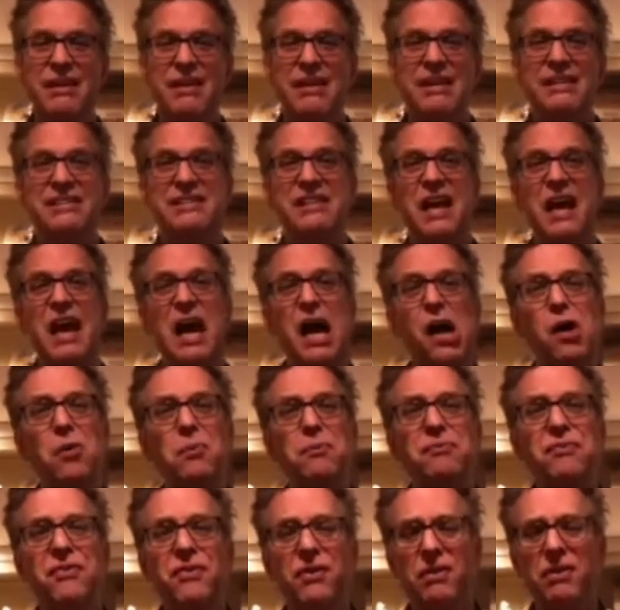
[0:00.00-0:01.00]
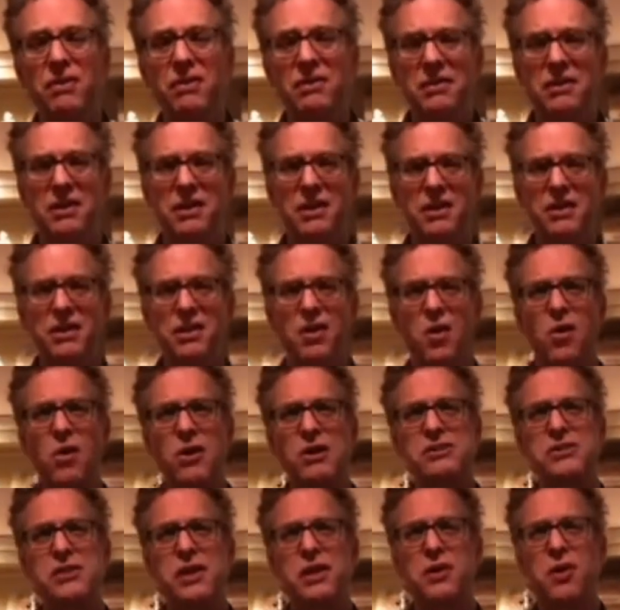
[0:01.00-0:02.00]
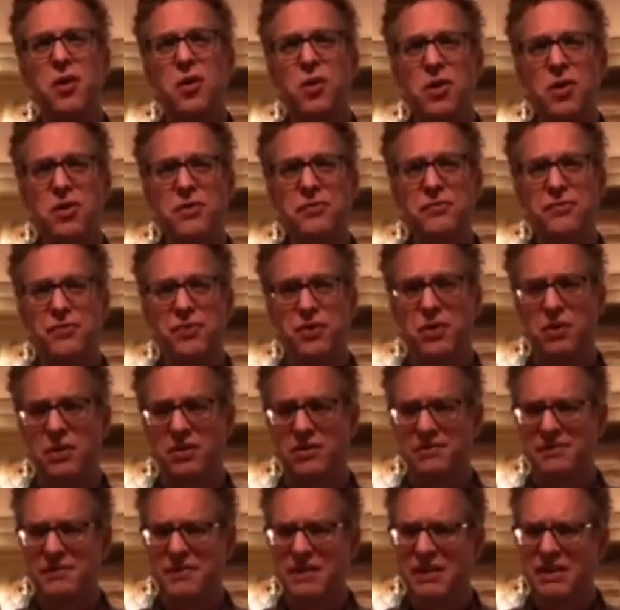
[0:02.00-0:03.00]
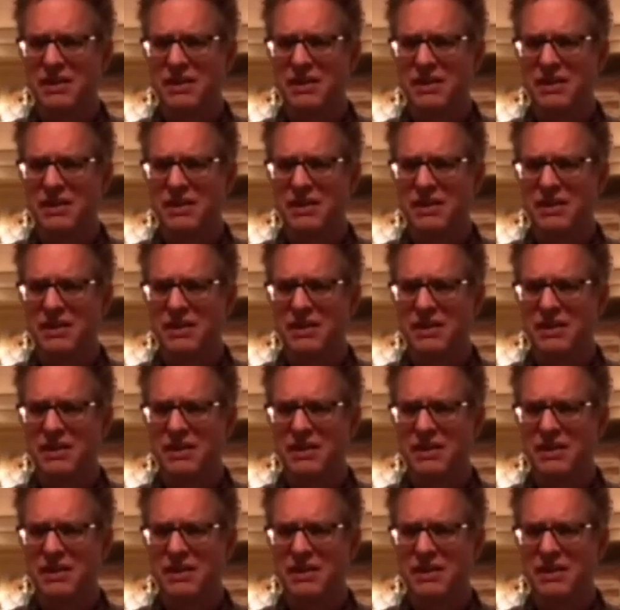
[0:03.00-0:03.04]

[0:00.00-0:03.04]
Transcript: Is it helpful or is it hurtful?